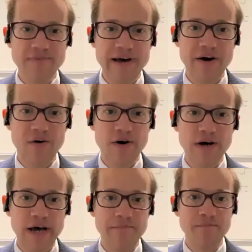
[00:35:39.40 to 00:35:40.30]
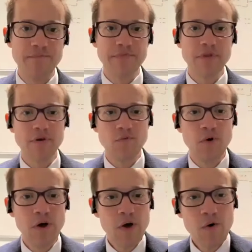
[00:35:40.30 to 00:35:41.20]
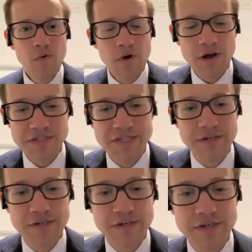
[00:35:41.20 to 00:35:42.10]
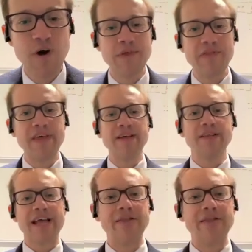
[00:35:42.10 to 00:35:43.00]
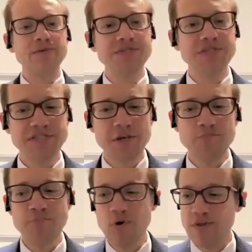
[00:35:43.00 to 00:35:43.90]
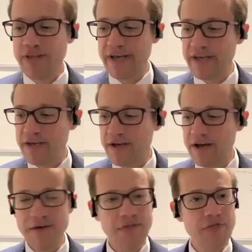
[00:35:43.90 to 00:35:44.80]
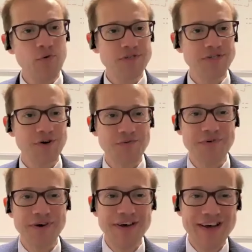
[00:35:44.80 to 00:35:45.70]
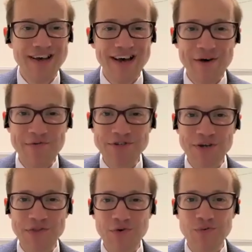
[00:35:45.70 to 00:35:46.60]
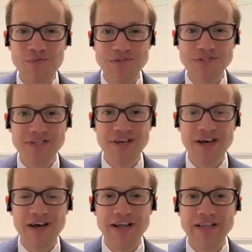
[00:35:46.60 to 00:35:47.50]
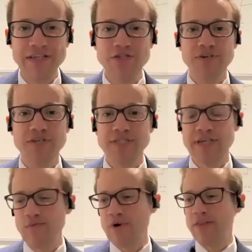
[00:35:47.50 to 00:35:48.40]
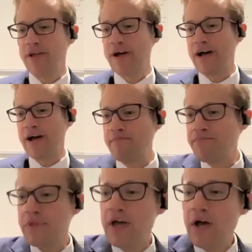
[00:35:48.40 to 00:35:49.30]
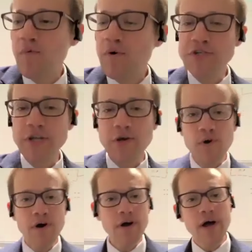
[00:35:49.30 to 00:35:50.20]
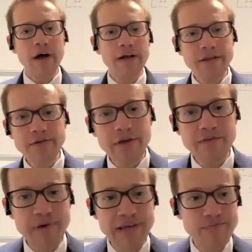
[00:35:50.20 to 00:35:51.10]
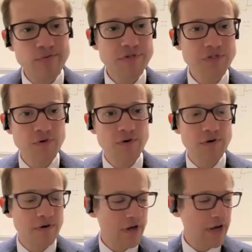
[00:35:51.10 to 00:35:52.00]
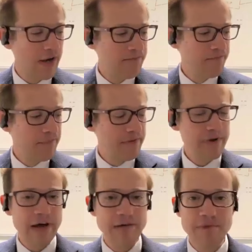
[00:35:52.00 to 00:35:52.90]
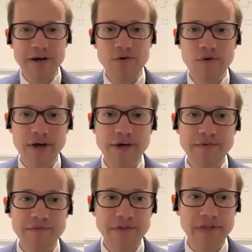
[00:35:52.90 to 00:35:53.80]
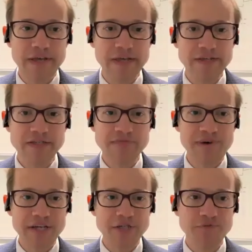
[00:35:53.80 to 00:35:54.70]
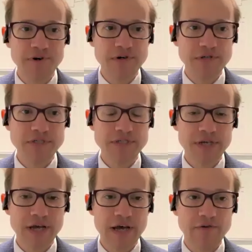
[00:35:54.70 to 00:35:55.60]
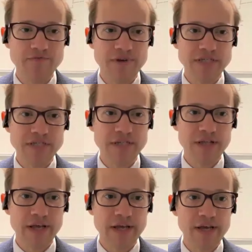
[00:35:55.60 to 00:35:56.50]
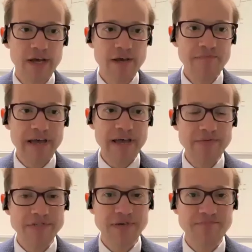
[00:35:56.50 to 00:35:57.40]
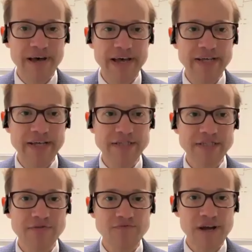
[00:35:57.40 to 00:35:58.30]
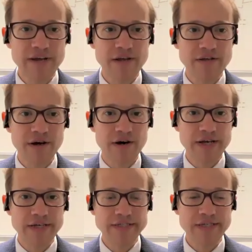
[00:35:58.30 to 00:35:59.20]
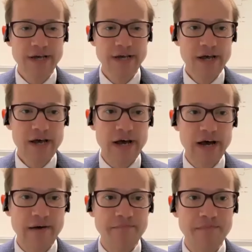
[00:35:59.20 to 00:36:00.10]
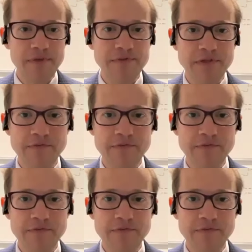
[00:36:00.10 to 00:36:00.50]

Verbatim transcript: about um, asking us why we think landlords are so poorly uh, thought of uh, which I thought was uh, an interesting one. Um, well, do you know what? I, I don't know if people saw um, uh, Michael Gove at the dispatch box uh, recently, but he was at pains to recognise um, that